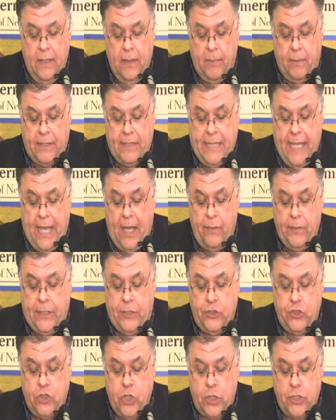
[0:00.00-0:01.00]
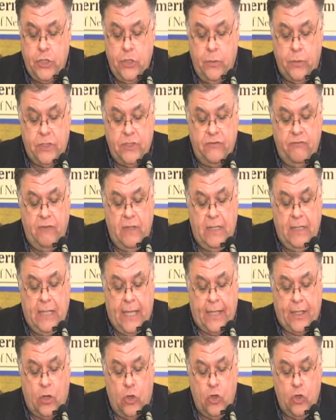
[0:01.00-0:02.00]
But now he jerked to his feet
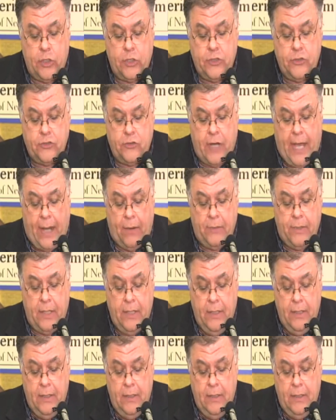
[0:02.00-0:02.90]
like a hooked trout